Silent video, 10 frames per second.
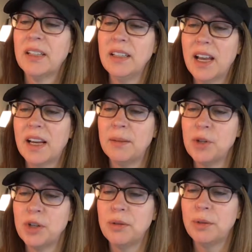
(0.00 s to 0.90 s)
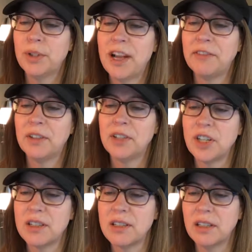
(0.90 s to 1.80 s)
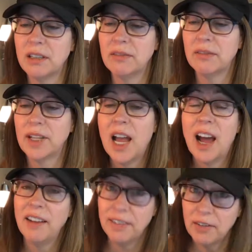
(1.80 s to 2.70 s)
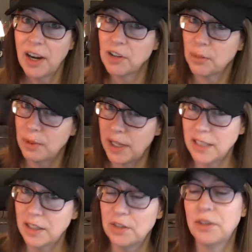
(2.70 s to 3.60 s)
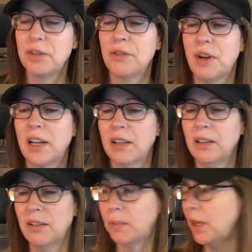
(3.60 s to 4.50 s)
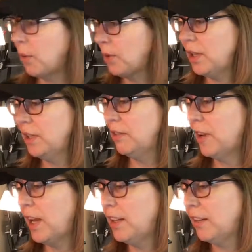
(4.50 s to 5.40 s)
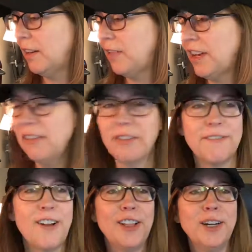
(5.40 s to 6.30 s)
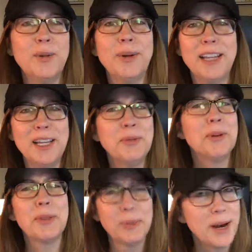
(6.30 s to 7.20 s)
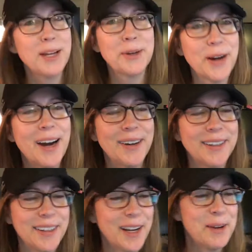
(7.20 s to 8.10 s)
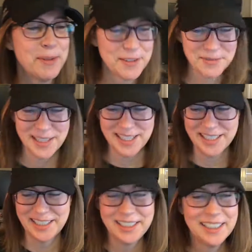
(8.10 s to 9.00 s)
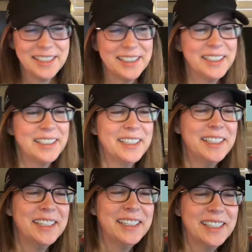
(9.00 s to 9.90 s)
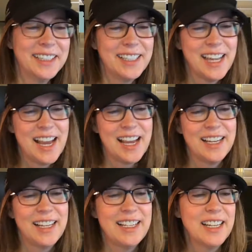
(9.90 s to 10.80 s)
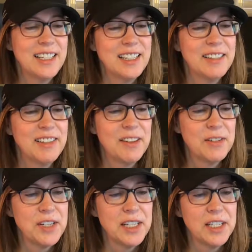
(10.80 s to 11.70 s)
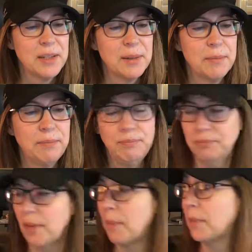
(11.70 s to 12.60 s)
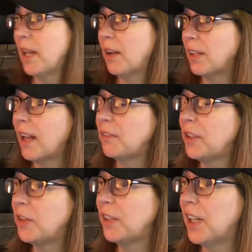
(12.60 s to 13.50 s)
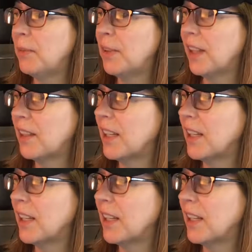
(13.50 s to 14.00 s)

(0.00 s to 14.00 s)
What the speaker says: Yeah, I'm sure you will have to adjust it. I've never actually played Dungeons and Dragons, but I would. If I'd ever fallen in with the right crowd, I would have played it. Yeah, I never did. Now I have to know the name of that